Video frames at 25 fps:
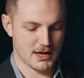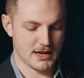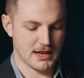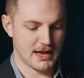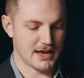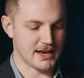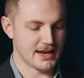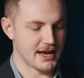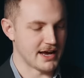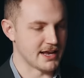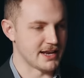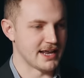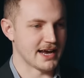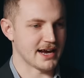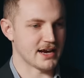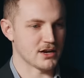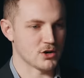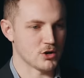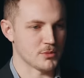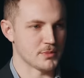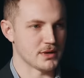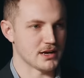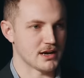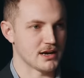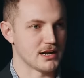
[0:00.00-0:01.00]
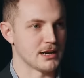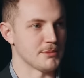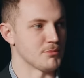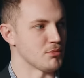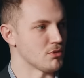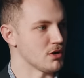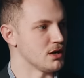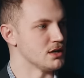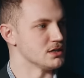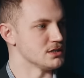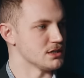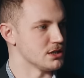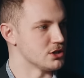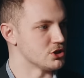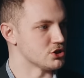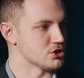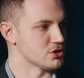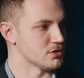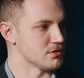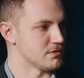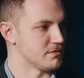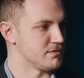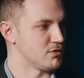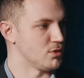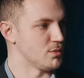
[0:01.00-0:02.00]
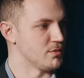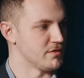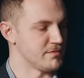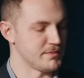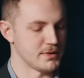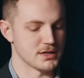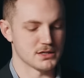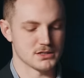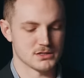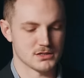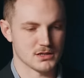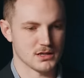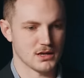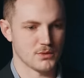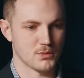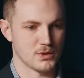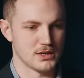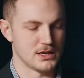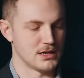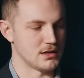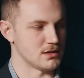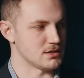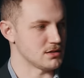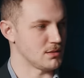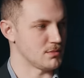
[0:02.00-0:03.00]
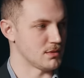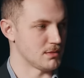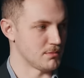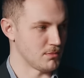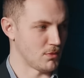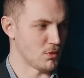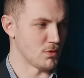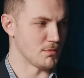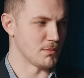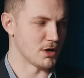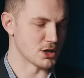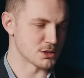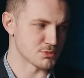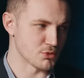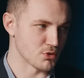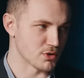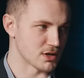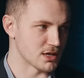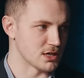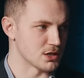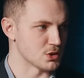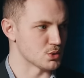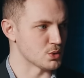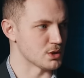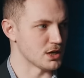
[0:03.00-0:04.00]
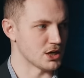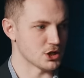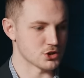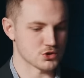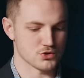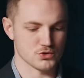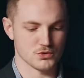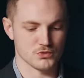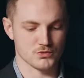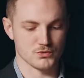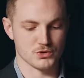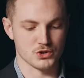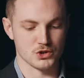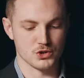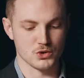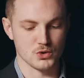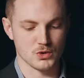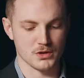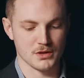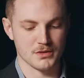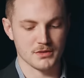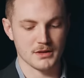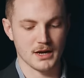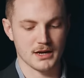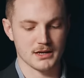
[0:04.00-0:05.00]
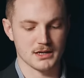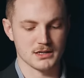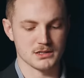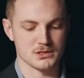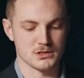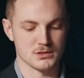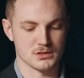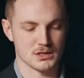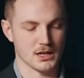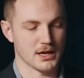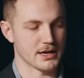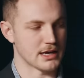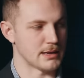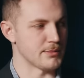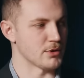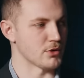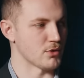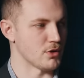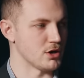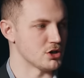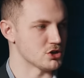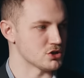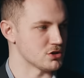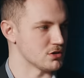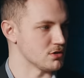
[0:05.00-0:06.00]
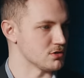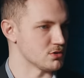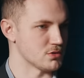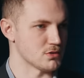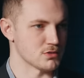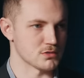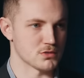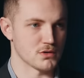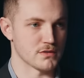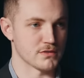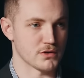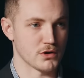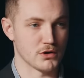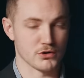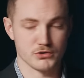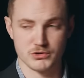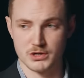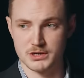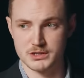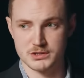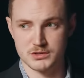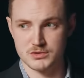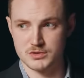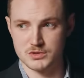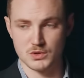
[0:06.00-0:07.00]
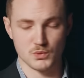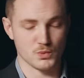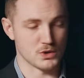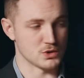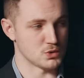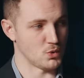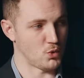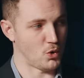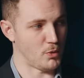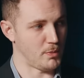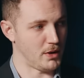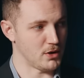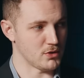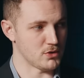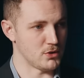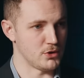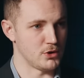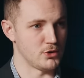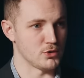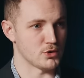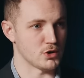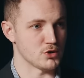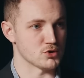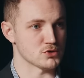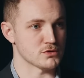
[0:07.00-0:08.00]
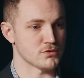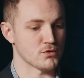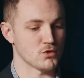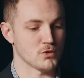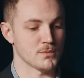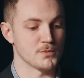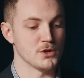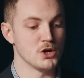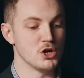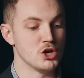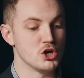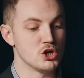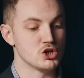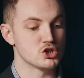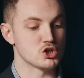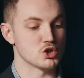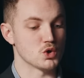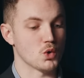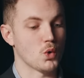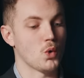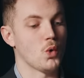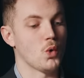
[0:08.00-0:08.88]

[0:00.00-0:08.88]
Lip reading: an economic liberalization form of medicine. We need something much more akin to a national renewal, and issues like immigration, the sort of cultural issues that we talk about on the New Culture Forum, should